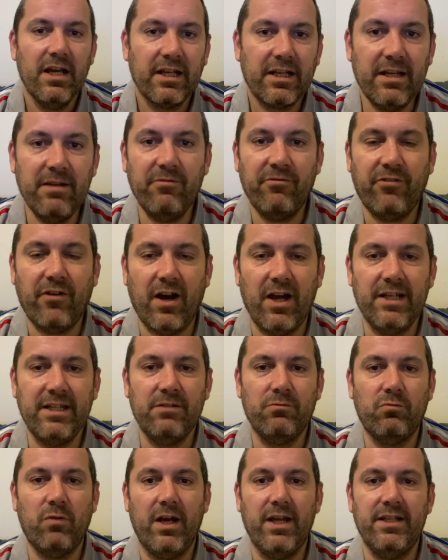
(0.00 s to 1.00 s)
keep
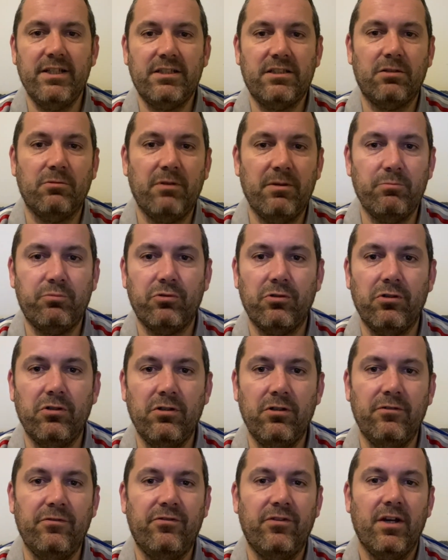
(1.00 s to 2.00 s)
finding ways to
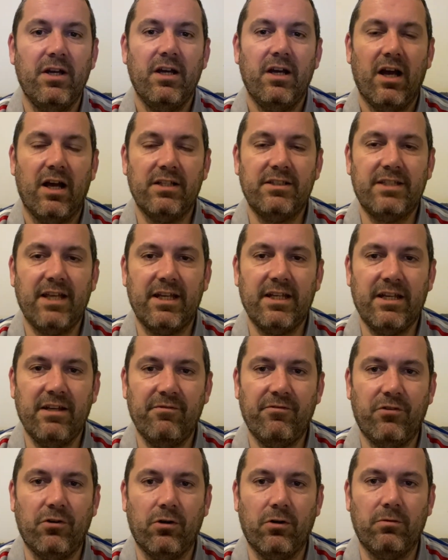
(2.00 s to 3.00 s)
improve and take it
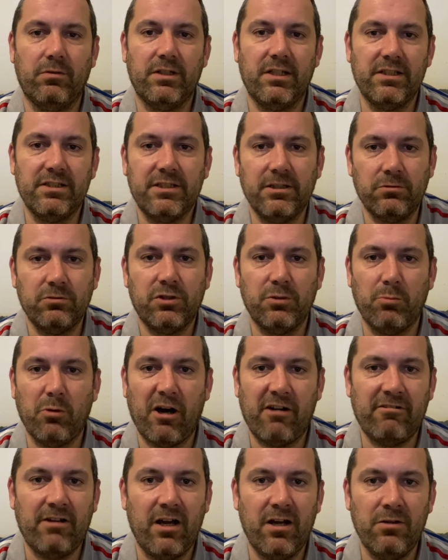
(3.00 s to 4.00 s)
forward. Until
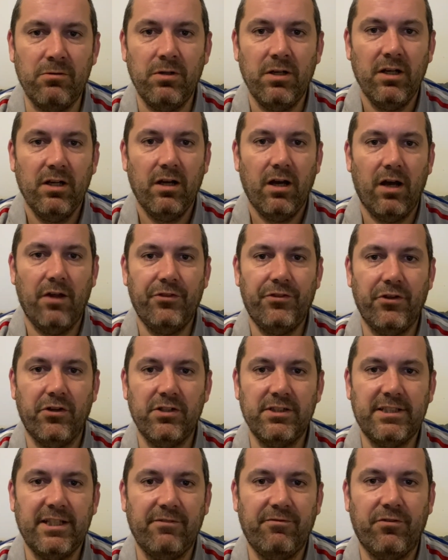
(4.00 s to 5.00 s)
tomorrow and
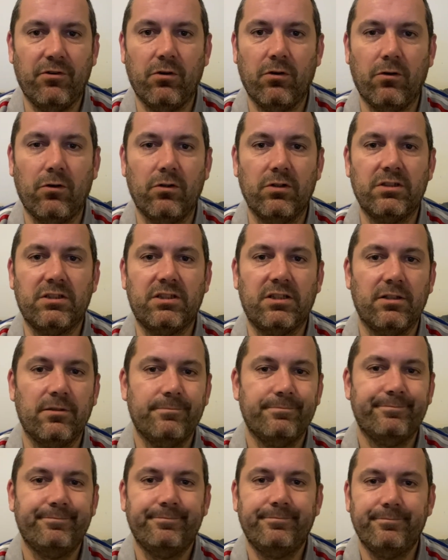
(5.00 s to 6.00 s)
Thursday thoughts,
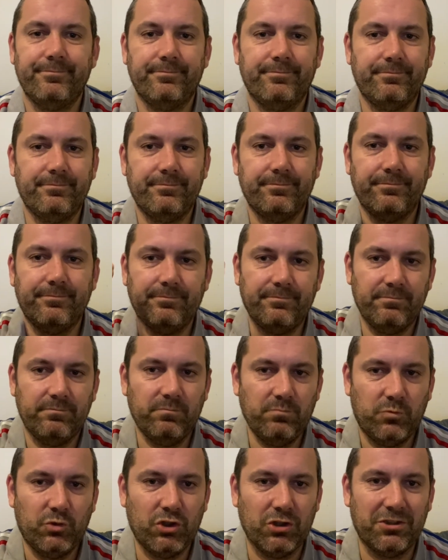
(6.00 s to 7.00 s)

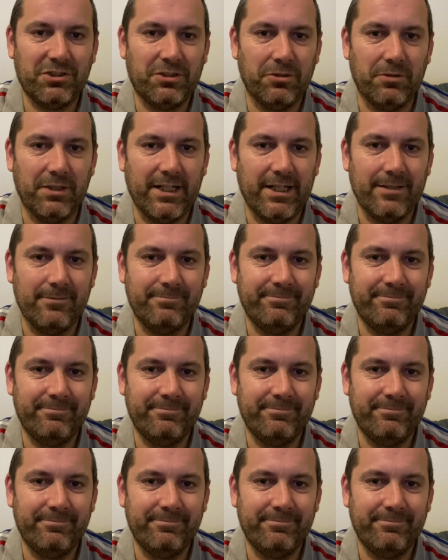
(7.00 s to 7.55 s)
just doing it.